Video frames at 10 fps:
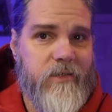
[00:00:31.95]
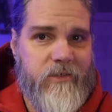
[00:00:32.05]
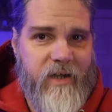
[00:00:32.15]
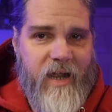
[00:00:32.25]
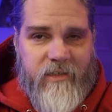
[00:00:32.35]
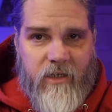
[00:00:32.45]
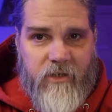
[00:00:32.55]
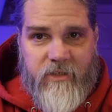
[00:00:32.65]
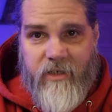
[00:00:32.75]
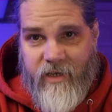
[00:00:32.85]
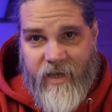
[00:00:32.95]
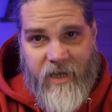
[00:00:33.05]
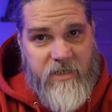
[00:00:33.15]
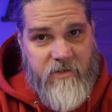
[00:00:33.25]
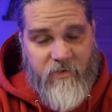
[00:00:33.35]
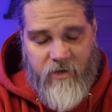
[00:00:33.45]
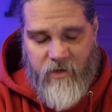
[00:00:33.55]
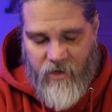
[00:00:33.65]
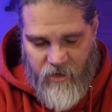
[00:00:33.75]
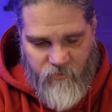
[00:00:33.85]
track those in case of
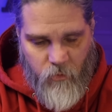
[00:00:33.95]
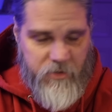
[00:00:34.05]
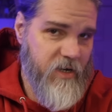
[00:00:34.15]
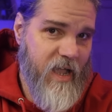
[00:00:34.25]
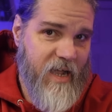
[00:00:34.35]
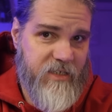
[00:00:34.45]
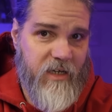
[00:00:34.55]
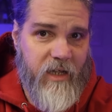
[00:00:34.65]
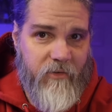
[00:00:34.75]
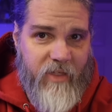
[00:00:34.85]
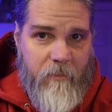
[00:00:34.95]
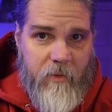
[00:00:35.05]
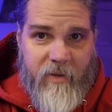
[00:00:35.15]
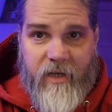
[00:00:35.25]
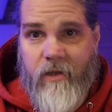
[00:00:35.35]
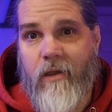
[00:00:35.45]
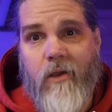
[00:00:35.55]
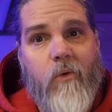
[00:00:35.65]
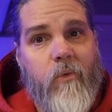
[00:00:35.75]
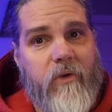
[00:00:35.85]
an unfortunate accident like what happened to me,
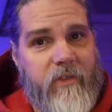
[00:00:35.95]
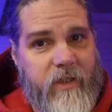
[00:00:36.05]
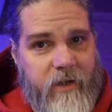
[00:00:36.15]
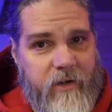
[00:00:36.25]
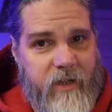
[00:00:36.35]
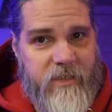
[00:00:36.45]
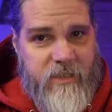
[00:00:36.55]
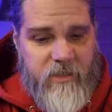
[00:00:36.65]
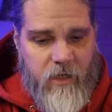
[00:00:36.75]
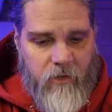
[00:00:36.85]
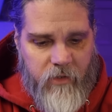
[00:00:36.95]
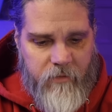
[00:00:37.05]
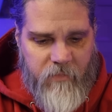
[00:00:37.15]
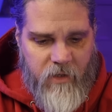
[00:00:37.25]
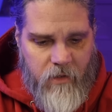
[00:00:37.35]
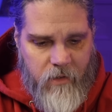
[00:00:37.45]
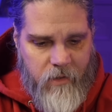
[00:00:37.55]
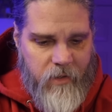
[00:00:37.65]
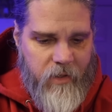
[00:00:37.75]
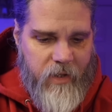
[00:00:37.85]
where the gear gets stolen.
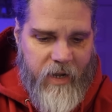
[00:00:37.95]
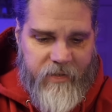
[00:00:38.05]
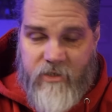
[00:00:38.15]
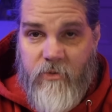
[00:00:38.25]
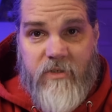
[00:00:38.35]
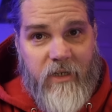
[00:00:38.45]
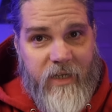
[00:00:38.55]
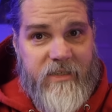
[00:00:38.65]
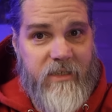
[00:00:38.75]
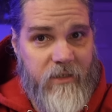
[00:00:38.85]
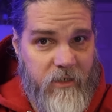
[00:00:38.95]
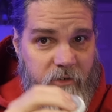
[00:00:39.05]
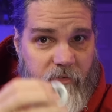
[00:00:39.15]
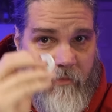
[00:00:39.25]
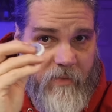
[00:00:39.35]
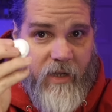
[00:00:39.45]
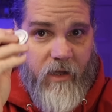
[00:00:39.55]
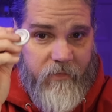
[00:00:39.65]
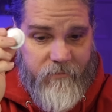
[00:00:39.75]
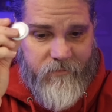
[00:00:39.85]
And this was a lesson learned for me
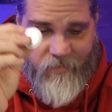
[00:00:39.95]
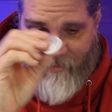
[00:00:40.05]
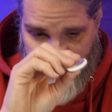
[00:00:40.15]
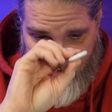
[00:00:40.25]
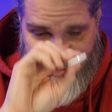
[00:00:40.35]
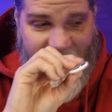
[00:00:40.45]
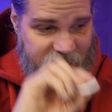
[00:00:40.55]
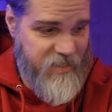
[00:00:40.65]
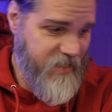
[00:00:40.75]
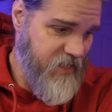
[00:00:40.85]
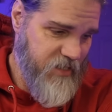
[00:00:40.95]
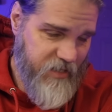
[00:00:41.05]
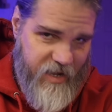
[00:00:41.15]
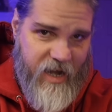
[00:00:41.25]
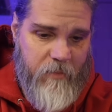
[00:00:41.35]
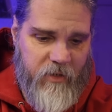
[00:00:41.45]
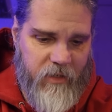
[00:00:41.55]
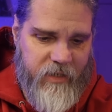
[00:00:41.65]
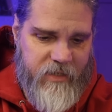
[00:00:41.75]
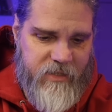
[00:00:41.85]
on attaching these to the camera and the
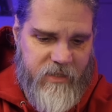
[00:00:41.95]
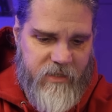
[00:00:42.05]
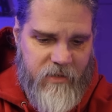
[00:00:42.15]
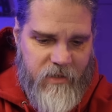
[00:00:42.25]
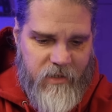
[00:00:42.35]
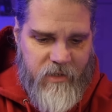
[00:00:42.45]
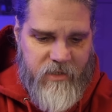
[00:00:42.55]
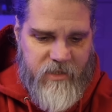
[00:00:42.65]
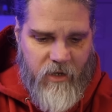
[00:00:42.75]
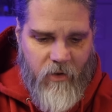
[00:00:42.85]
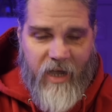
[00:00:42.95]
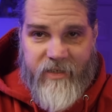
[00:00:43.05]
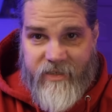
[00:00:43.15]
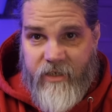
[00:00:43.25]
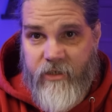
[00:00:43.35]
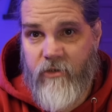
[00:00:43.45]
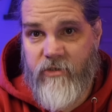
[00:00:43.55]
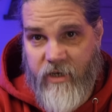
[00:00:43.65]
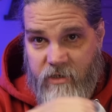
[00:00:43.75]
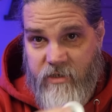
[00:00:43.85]
lenses. So I did
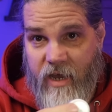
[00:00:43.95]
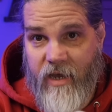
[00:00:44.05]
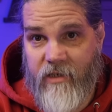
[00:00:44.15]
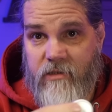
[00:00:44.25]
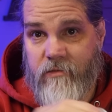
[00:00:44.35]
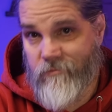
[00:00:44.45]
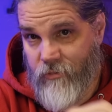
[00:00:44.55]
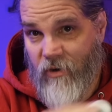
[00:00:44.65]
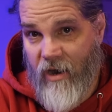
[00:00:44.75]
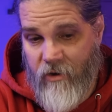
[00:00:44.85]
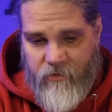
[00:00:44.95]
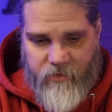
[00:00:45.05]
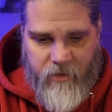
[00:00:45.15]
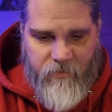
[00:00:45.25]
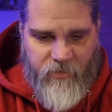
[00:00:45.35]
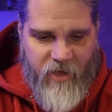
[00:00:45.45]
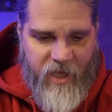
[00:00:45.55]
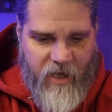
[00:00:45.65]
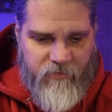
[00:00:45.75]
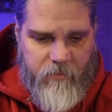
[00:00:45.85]
use AirTags prior to the
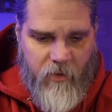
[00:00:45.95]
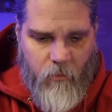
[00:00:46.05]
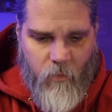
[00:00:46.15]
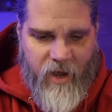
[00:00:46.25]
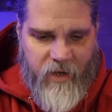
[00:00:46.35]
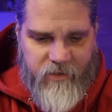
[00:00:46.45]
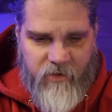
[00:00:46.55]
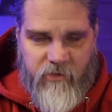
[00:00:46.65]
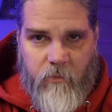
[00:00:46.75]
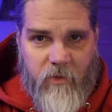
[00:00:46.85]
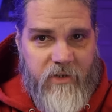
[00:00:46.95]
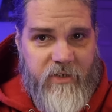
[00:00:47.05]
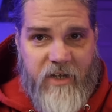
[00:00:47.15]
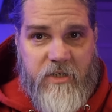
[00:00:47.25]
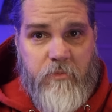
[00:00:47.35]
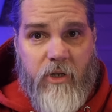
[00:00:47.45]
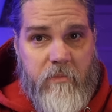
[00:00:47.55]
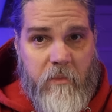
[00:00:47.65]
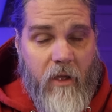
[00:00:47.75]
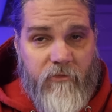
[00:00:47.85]
theft, but the way I used them was I just put
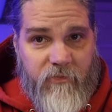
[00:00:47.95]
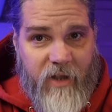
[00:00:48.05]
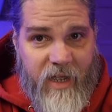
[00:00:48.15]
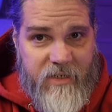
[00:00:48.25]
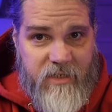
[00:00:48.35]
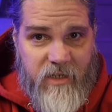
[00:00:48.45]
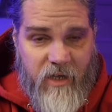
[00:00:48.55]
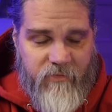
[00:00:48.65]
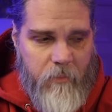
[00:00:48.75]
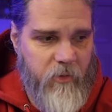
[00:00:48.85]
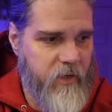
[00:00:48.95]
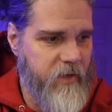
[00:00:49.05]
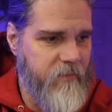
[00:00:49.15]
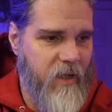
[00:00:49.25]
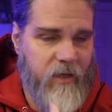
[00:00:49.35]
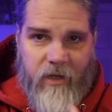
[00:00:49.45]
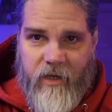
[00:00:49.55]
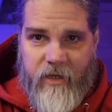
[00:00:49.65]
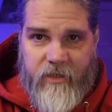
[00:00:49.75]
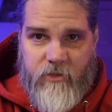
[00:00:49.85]
them in my flight stuff. I put it in my
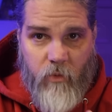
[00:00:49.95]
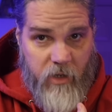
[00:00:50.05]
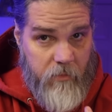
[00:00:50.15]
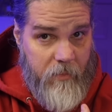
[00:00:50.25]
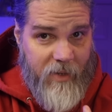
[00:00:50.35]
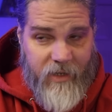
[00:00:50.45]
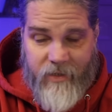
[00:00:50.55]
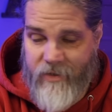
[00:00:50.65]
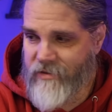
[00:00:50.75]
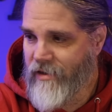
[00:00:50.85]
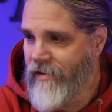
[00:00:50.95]
luggage, one of them in my luggage.